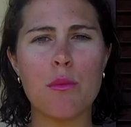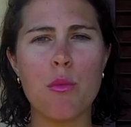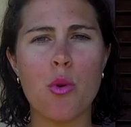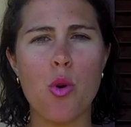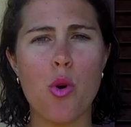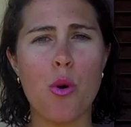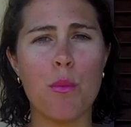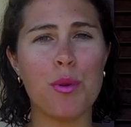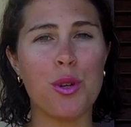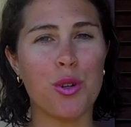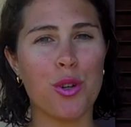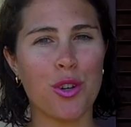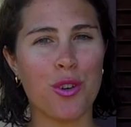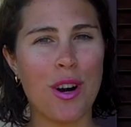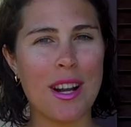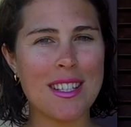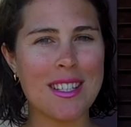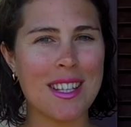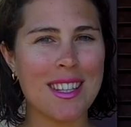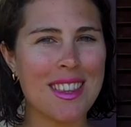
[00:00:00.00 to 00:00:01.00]
of a more
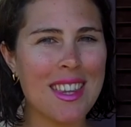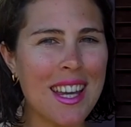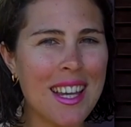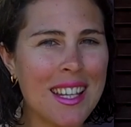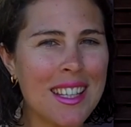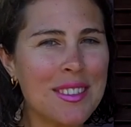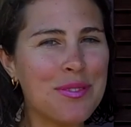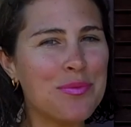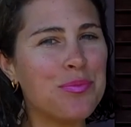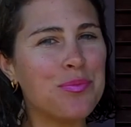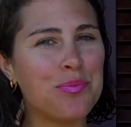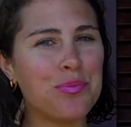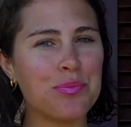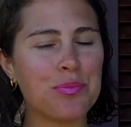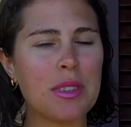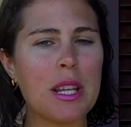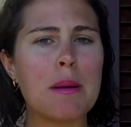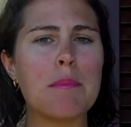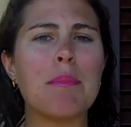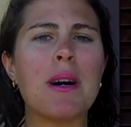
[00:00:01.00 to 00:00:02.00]
bureaucratic thing,
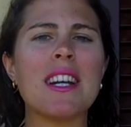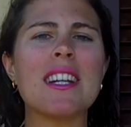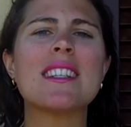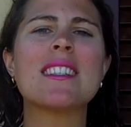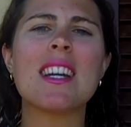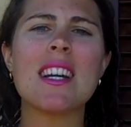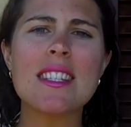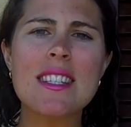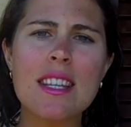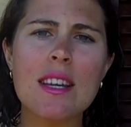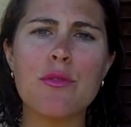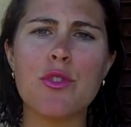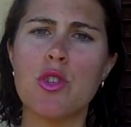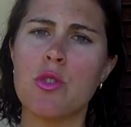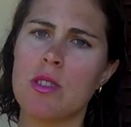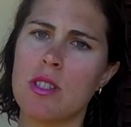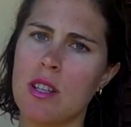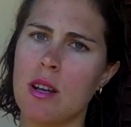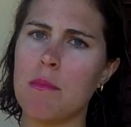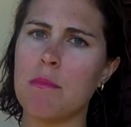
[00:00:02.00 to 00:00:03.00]
but it does give
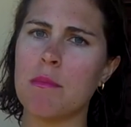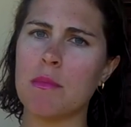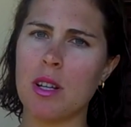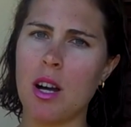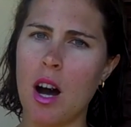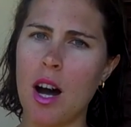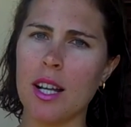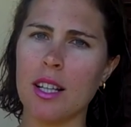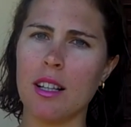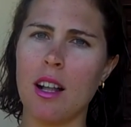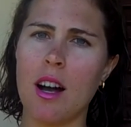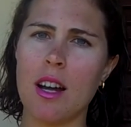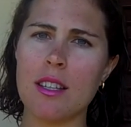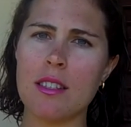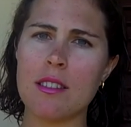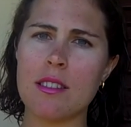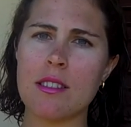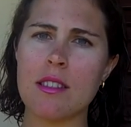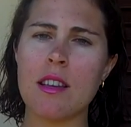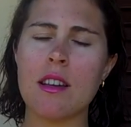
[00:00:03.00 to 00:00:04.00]
you some
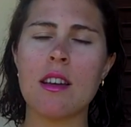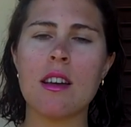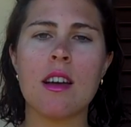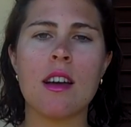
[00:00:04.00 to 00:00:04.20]
guidelines.